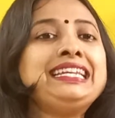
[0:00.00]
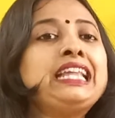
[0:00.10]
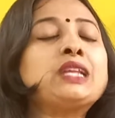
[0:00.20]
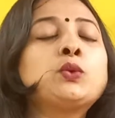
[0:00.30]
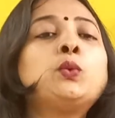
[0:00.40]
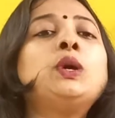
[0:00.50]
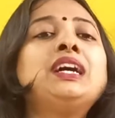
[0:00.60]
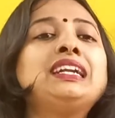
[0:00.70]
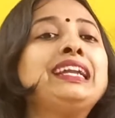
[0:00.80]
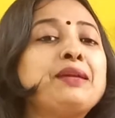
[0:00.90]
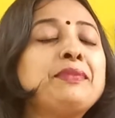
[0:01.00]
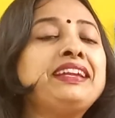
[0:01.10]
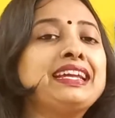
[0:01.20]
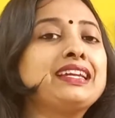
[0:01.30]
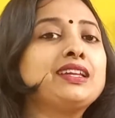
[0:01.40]
that word
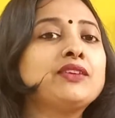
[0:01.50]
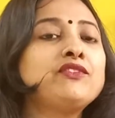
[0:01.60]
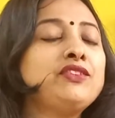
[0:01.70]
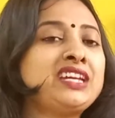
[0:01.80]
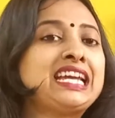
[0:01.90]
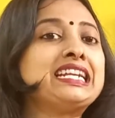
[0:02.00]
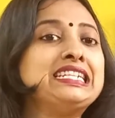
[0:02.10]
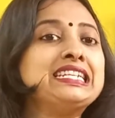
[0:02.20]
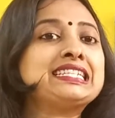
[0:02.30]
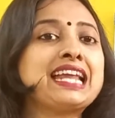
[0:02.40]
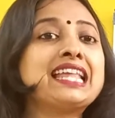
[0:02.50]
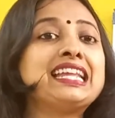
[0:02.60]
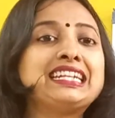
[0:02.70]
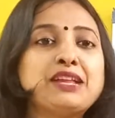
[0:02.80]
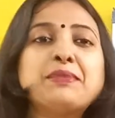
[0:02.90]
limiting, we can understand
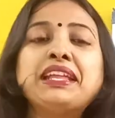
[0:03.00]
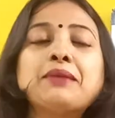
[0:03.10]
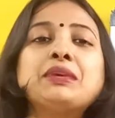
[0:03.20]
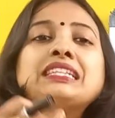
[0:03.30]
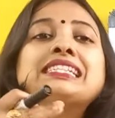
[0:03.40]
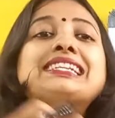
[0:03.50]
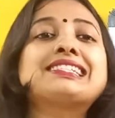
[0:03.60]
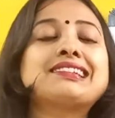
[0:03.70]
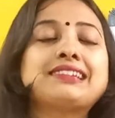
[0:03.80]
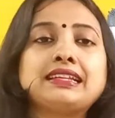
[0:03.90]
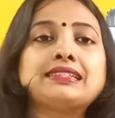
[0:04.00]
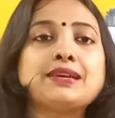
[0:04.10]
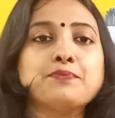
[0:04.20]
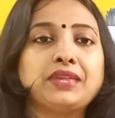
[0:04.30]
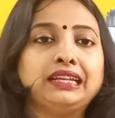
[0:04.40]
that limiting means restricting
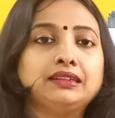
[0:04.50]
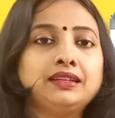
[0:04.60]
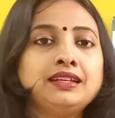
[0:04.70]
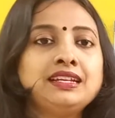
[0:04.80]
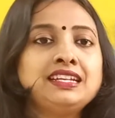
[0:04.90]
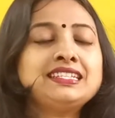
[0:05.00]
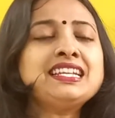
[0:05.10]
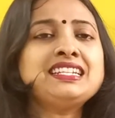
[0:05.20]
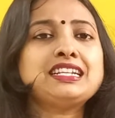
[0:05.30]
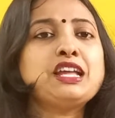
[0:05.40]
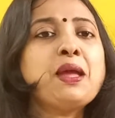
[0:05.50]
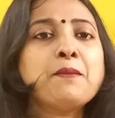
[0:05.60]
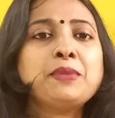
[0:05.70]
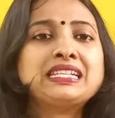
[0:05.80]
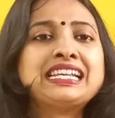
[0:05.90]
something, isn't it?
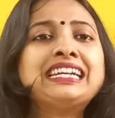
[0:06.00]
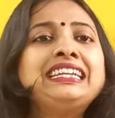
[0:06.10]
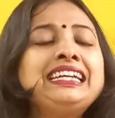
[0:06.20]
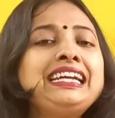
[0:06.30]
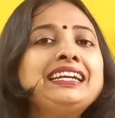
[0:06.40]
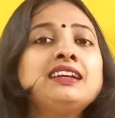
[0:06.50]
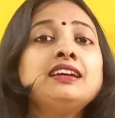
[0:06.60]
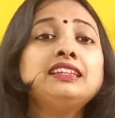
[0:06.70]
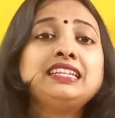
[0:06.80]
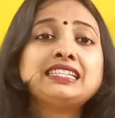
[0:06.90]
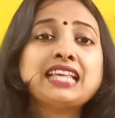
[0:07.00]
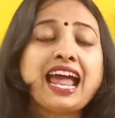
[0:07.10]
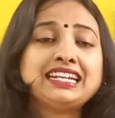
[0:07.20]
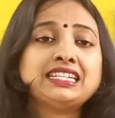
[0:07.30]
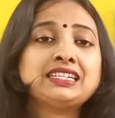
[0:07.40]
Basically, these
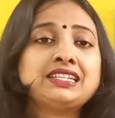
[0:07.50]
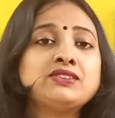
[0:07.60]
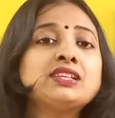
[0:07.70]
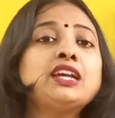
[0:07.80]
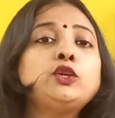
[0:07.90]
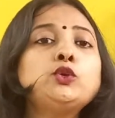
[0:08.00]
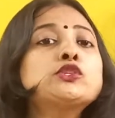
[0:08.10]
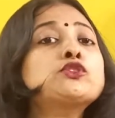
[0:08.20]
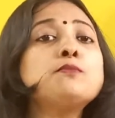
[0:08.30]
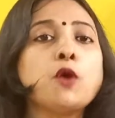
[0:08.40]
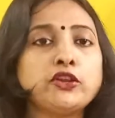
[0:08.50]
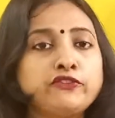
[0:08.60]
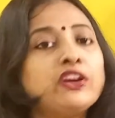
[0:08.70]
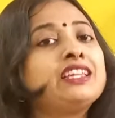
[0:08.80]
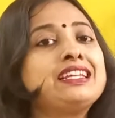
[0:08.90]
adjectives are used to
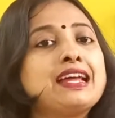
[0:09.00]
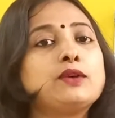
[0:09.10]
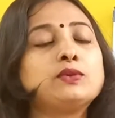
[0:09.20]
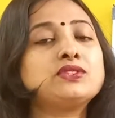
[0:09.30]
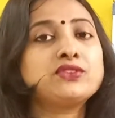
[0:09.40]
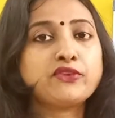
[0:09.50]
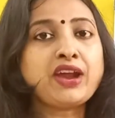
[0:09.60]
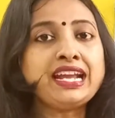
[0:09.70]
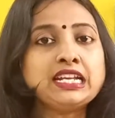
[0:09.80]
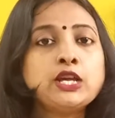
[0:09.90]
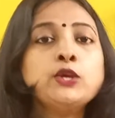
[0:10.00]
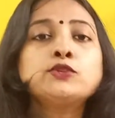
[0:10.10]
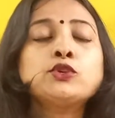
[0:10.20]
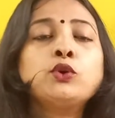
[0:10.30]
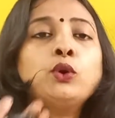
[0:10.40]
modify the nouns, right?
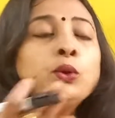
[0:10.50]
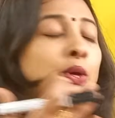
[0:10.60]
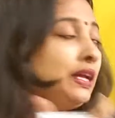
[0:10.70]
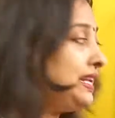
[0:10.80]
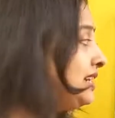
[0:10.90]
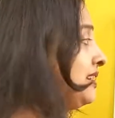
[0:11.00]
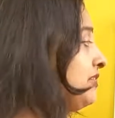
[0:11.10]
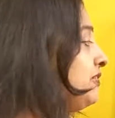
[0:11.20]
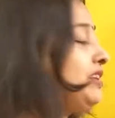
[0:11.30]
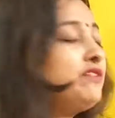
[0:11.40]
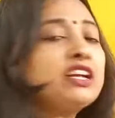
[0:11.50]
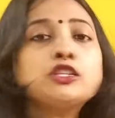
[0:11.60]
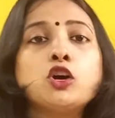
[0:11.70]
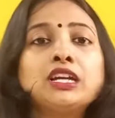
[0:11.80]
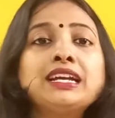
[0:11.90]
So here when we are
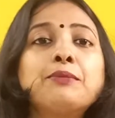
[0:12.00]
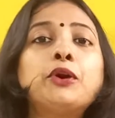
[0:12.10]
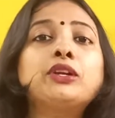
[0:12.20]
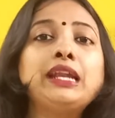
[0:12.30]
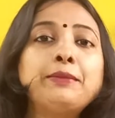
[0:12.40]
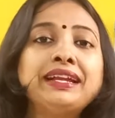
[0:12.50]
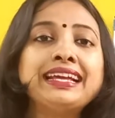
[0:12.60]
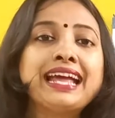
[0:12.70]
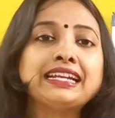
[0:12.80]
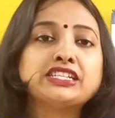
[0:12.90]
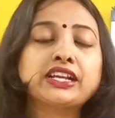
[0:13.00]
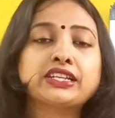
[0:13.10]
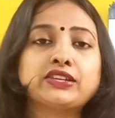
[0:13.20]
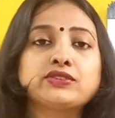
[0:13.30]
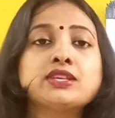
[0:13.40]
talking about limiting
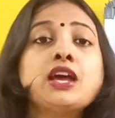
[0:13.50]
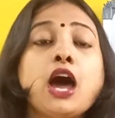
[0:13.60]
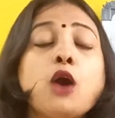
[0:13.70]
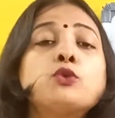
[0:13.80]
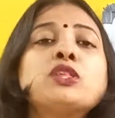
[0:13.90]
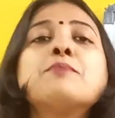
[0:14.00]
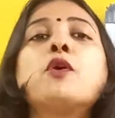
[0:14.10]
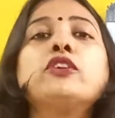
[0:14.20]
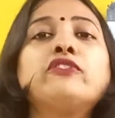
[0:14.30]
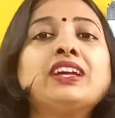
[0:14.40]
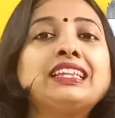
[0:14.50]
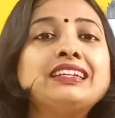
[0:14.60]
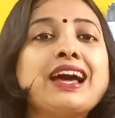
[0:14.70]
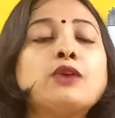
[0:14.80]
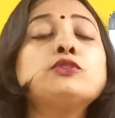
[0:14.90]
adjectives, how do they modify the
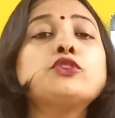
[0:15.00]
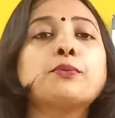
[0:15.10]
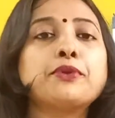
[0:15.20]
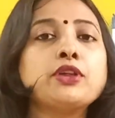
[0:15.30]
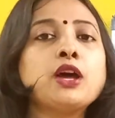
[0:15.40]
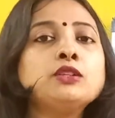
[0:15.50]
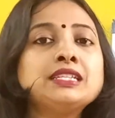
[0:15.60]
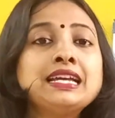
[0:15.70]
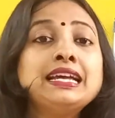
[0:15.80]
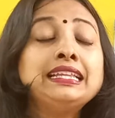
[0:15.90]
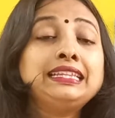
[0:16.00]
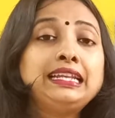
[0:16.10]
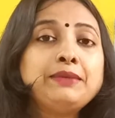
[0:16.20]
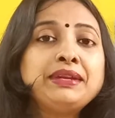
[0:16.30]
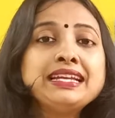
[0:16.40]
nouns or pronouns? The
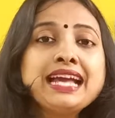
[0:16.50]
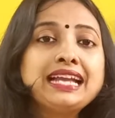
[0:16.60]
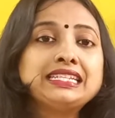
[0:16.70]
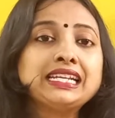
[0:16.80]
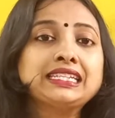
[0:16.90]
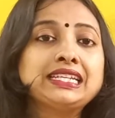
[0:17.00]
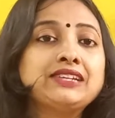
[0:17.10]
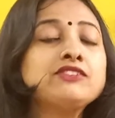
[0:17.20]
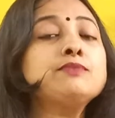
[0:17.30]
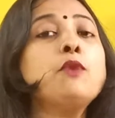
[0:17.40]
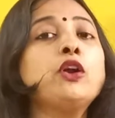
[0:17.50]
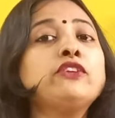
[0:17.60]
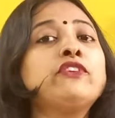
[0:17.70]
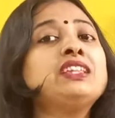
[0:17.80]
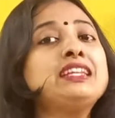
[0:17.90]
limiting adjectives
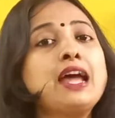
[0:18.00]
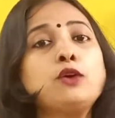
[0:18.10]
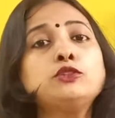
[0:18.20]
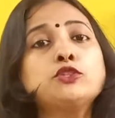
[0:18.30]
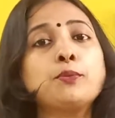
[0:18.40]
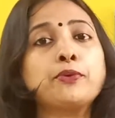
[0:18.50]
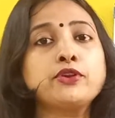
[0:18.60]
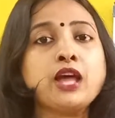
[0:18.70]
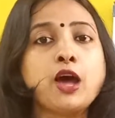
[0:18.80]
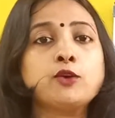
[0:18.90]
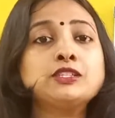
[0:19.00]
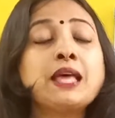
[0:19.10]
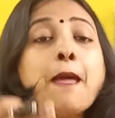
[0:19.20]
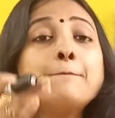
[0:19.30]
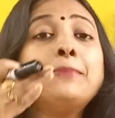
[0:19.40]
modify the nouns or pronouns
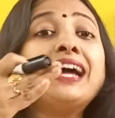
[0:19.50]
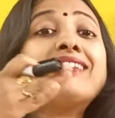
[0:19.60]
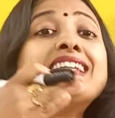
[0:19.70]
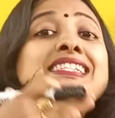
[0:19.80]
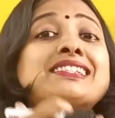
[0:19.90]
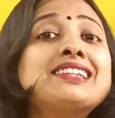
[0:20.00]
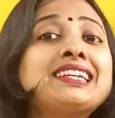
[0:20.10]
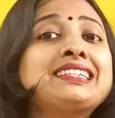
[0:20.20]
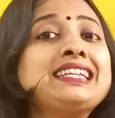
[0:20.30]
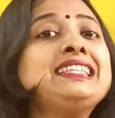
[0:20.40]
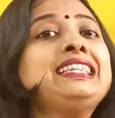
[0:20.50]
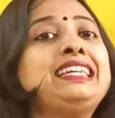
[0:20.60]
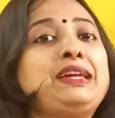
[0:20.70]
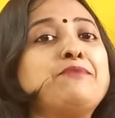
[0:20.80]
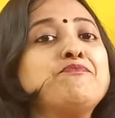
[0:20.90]
by restricting
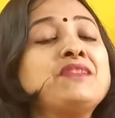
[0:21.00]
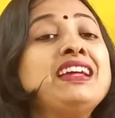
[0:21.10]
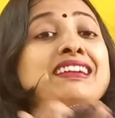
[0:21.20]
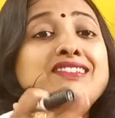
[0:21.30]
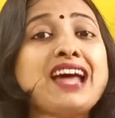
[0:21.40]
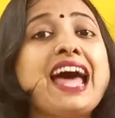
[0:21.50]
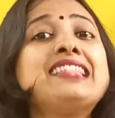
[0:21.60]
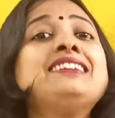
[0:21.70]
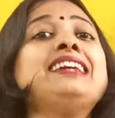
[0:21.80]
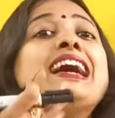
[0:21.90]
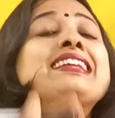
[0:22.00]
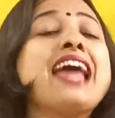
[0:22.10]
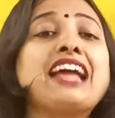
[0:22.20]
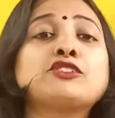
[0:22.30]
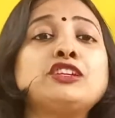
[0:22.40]
them rather than
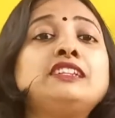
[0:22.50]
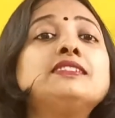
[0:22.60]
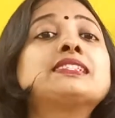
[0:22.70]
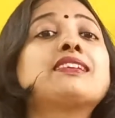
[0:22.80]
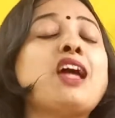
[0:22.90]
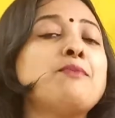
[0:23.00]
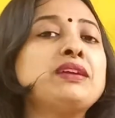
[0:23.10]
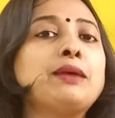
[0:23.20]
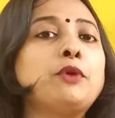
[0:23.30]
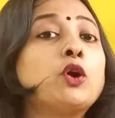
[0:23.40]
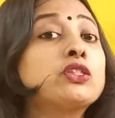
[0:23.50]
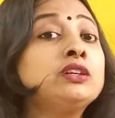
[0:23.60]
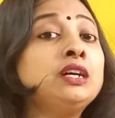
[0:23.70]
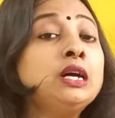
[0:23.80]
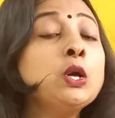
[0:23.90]
actually describing about
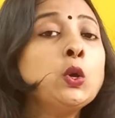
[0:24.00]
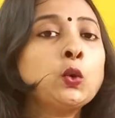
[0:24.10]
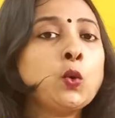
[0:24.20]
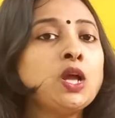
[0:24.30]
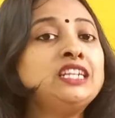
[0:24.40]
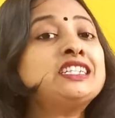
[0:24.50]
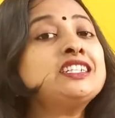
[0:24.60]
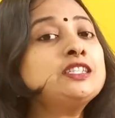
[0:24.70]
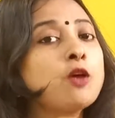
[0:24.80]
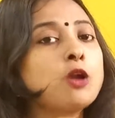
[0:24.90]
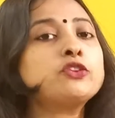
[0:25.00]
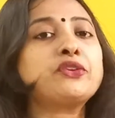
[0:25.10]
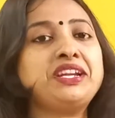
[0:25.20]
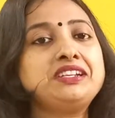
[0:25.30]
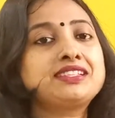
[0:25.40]
the qualities or
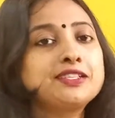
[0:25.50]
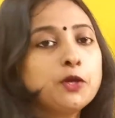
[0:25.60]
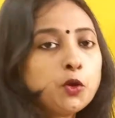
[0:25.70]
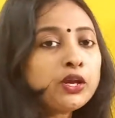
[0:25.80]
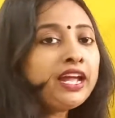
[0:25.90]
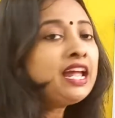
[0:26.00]
traits. Okay,